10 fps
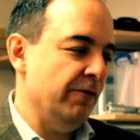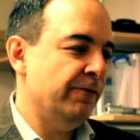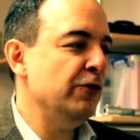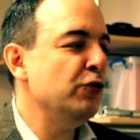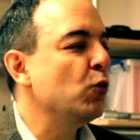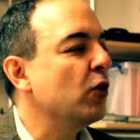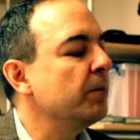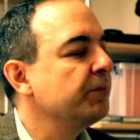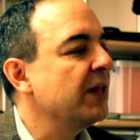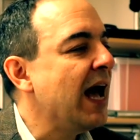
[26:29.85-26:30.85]

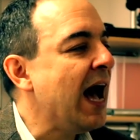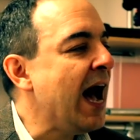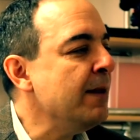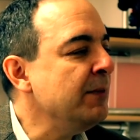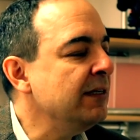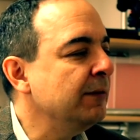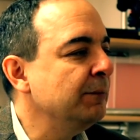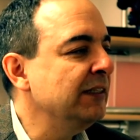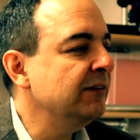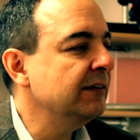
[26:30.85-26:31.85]
Furthermore, Hyman
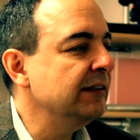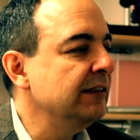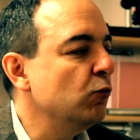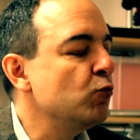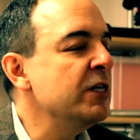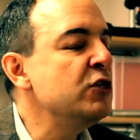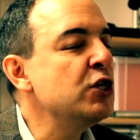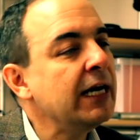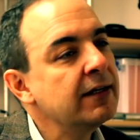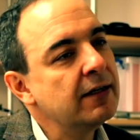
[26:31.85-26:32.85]
Minsky
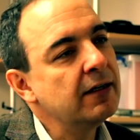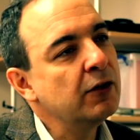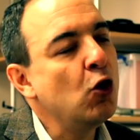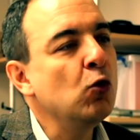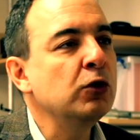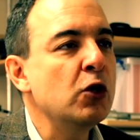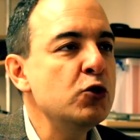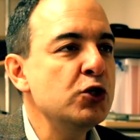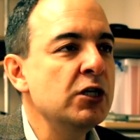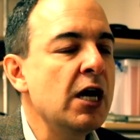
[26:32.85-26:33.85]
rejected the whole
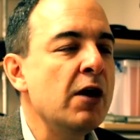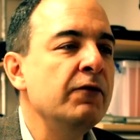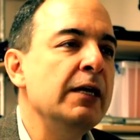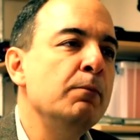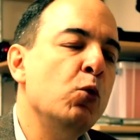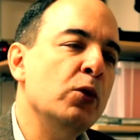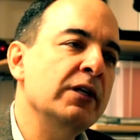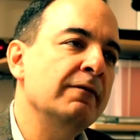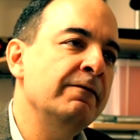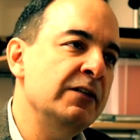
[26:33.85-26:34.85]
notion of
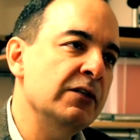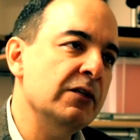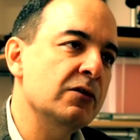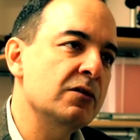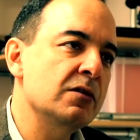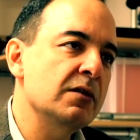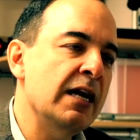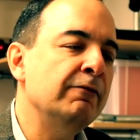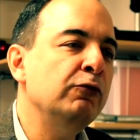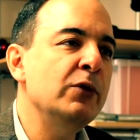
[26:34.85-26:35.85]
importing physics
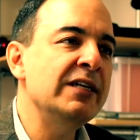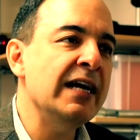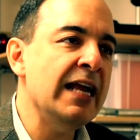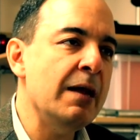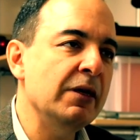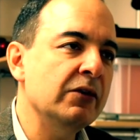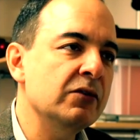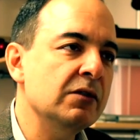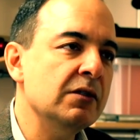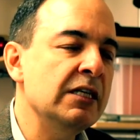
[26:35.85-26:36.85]
and fluid
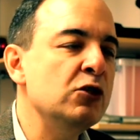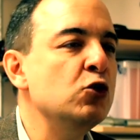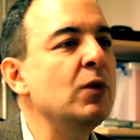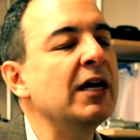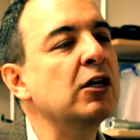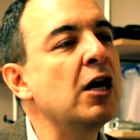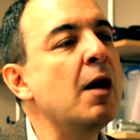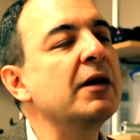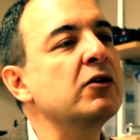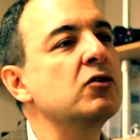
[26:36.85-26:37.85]
dynamics into
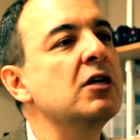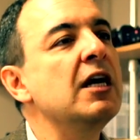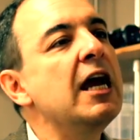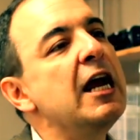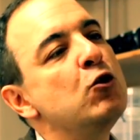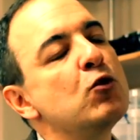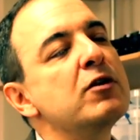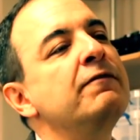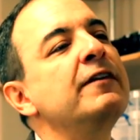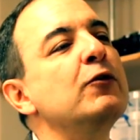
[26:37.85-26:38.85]
economics in
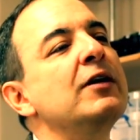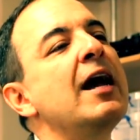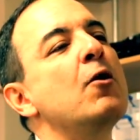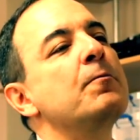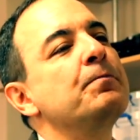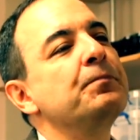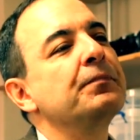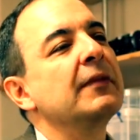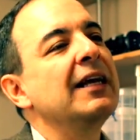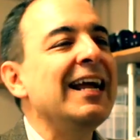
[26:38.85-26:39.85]
order to figure it out.
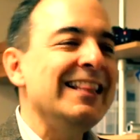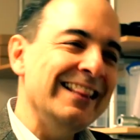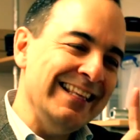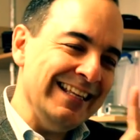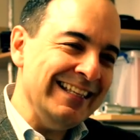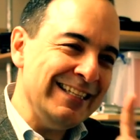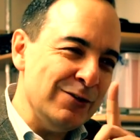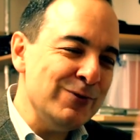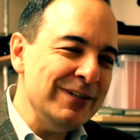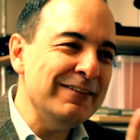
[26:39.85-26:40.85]
And this
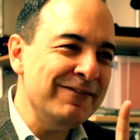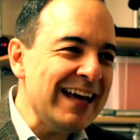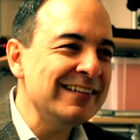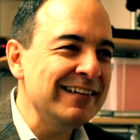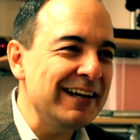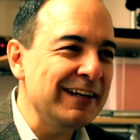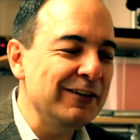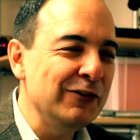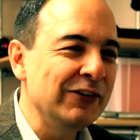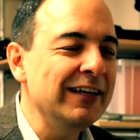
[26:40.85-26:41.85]
is really fascinating,
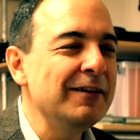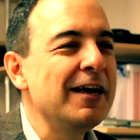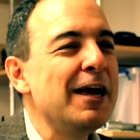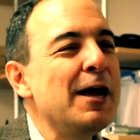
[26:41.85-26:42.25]
you see?